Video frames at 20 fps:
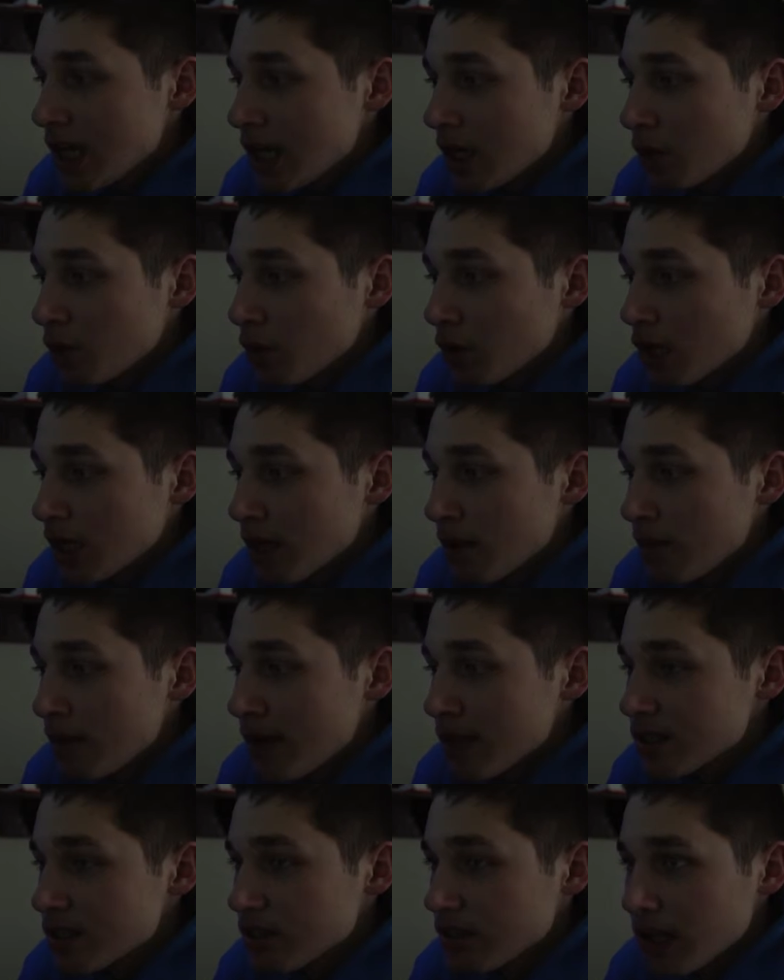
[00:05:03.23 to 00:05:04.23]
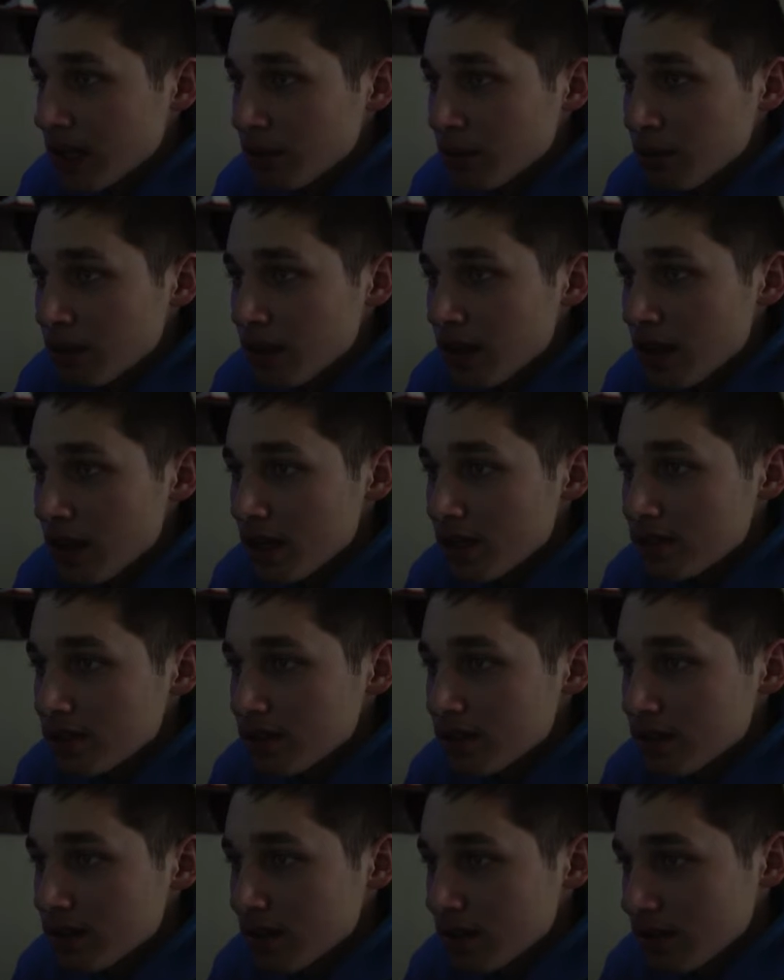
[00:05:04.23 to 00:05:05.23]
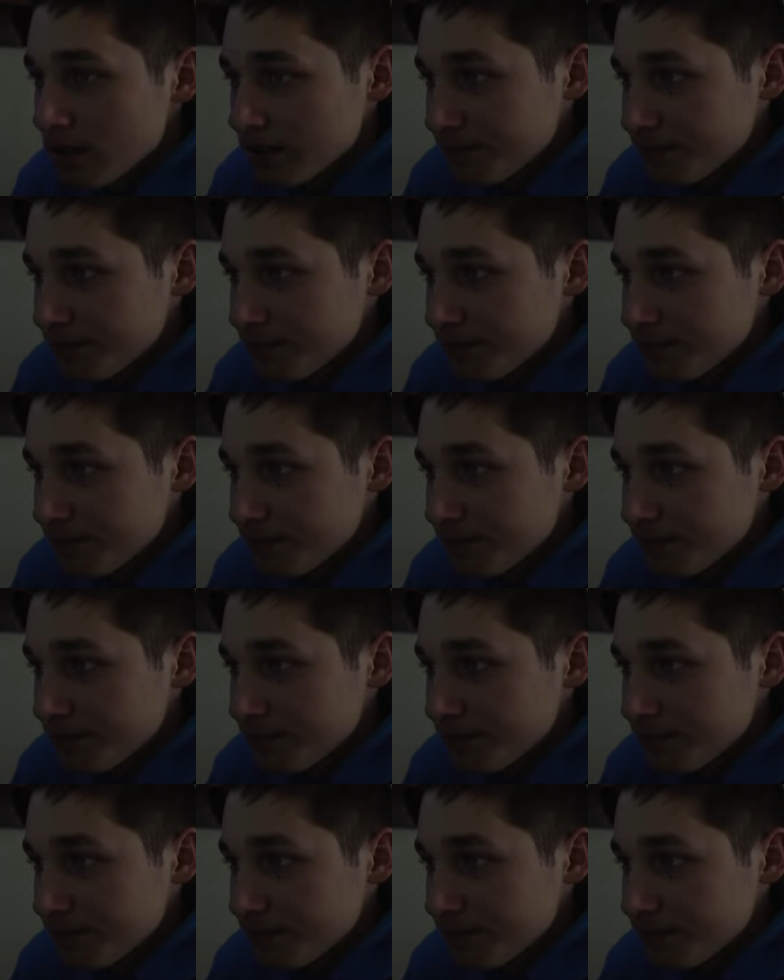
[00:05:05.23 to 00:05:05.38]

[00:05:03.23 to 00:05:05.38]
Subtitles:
and we're going to mess around with this.